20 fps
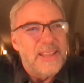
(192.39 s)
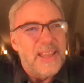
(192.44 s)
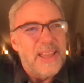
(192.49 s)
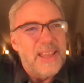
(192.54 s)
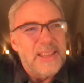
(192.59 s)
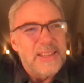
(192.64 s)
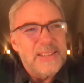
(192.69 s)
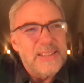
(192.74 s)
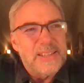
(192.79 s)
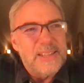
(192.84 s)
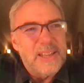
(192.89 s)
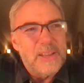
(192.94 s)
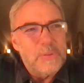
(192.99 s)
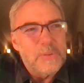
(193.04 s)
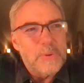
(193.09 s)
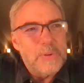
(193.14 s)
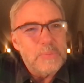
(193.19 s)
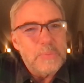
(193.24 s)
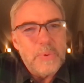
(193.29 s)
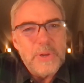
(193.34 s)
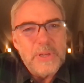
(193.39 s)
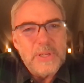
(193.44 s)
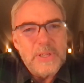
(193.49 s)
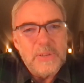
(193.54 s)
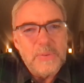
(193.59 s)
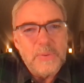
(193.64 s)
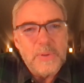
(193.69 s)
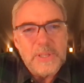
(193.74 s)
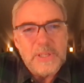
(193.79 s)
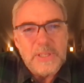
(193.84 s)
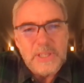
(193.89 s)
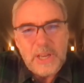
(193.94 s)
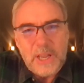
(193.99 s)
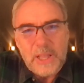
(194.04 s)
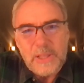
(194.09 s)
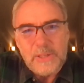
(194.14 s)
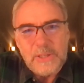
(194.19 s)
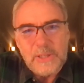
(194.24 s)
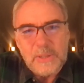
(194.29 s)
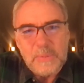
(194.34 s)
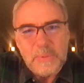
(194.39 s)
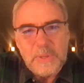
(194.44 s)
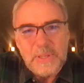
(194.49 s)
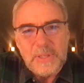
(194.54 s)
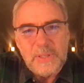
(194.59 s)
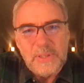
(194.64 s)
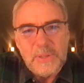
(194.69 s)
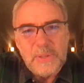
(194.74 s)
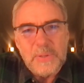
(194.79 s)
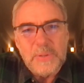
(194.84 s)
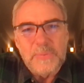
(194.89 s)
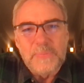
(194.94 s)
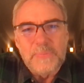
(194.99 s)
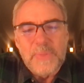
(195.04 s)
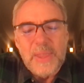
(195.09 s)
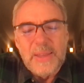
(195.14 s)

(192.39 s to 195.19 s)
And at one point, he really challenged me to